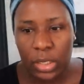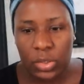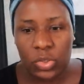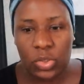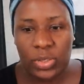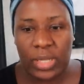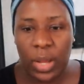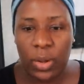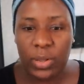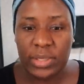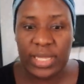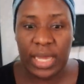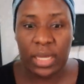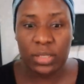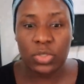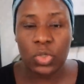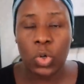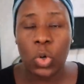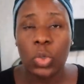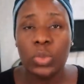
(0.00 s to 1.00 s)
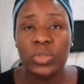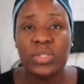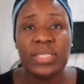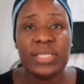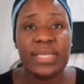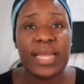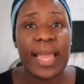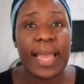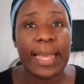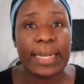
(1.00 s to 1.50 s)
So that was how the whole
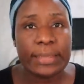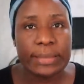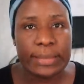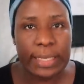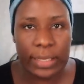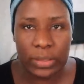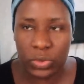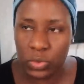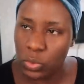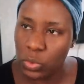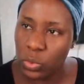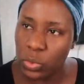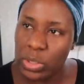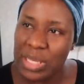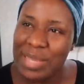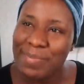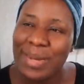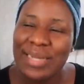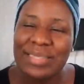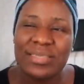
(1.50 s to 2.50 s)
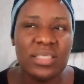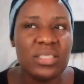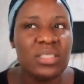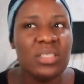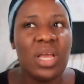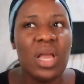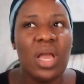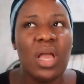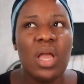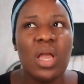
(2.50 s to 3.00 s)
thing ended, though.
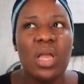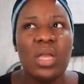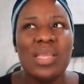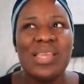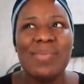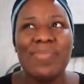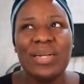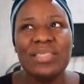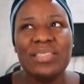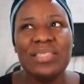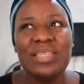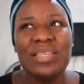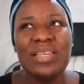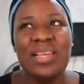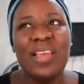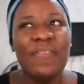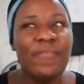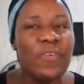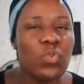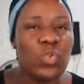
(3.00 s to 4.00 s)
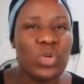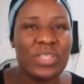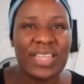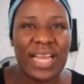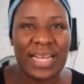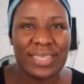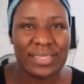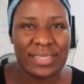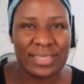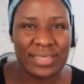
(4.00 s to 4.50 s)
Imagine living with
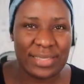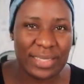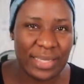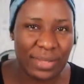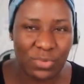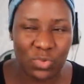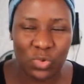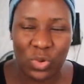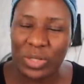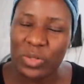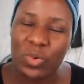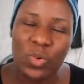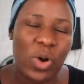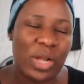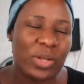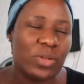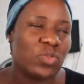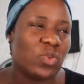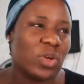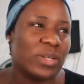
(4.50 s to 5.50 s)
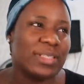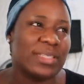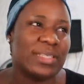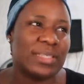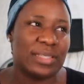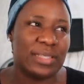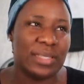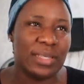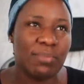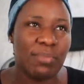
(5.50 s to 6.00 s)
that stigma. I don't call it
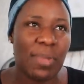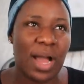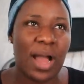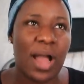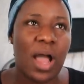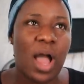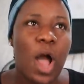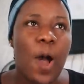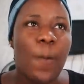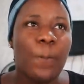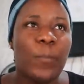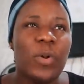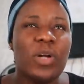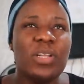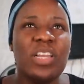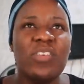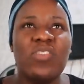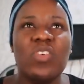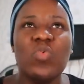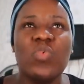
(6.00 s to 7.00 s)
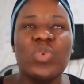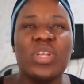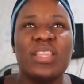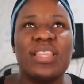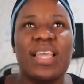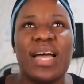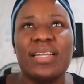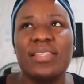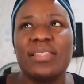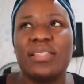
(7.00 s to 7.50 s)
stigma, but living
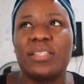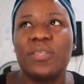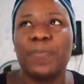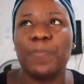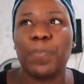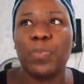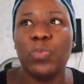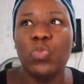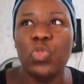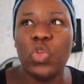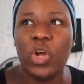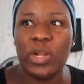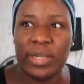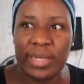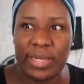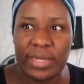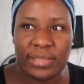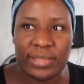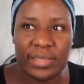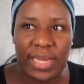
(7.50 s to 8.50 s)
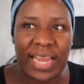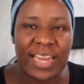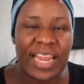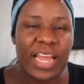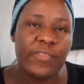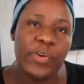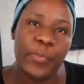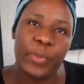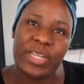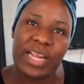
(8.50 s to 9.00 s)
with that knowledge, and
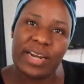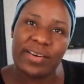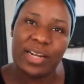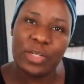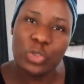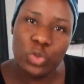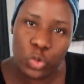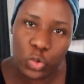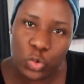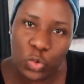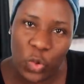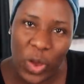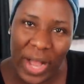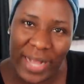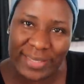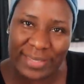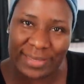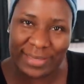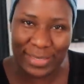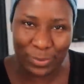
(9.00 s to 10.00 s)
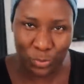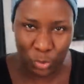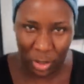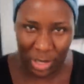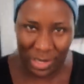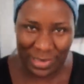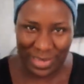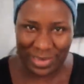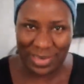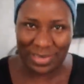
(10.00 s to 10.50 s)
everybody around you too has the same
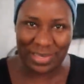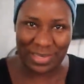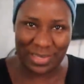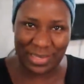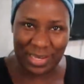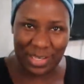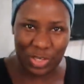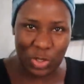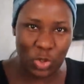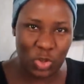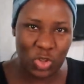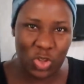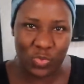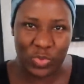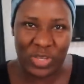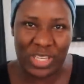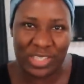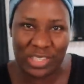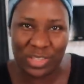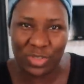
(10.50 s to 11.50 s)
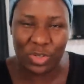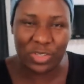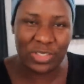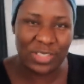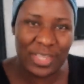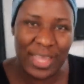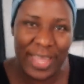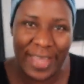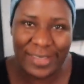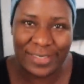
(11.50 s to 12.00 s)
knowledge that there's a snake in your tummy. It's not
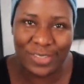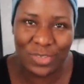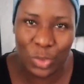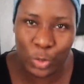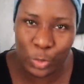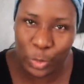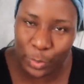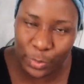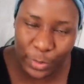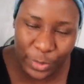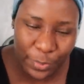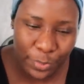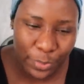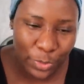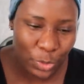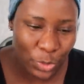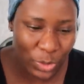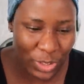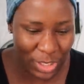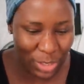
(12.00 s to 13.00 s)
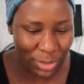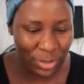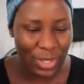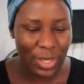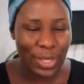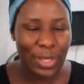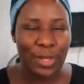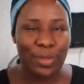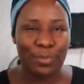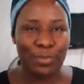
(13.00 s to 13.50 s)
the eggs in your tummy, okay?
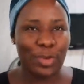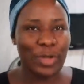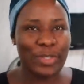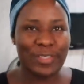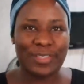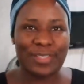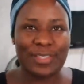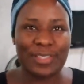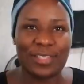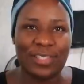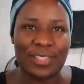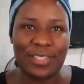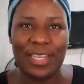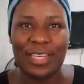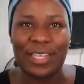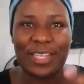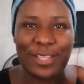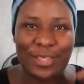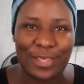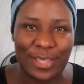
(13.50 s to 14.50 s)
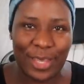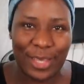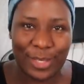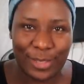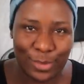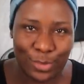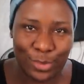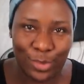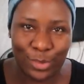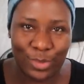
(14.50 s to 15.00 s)
Because snake eats
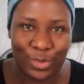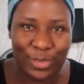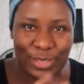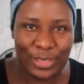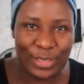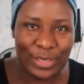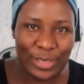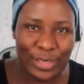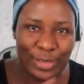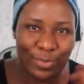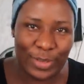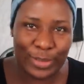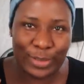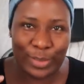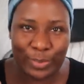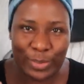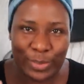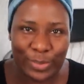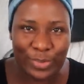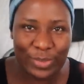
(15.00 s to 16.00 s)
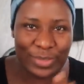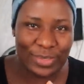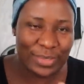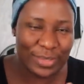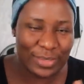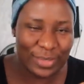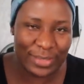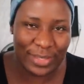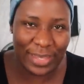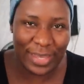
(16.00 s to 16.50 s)
eggs, so the snake in my tummy
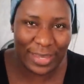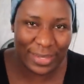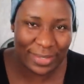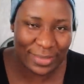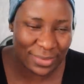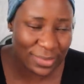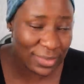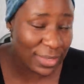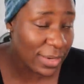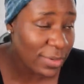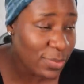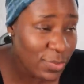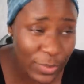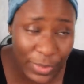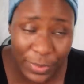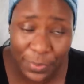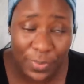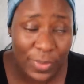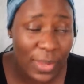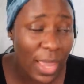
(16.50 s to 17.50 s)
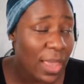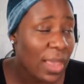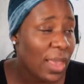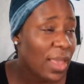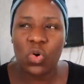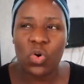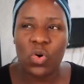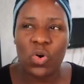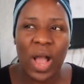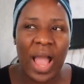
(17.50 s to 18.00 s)
was eating eggs anyway.
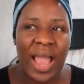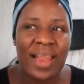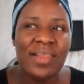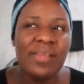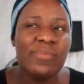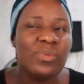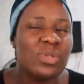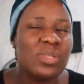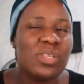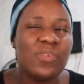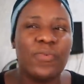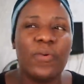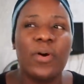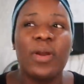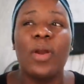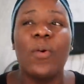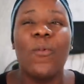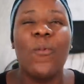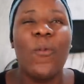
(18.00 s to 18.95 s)
So I lived with it for a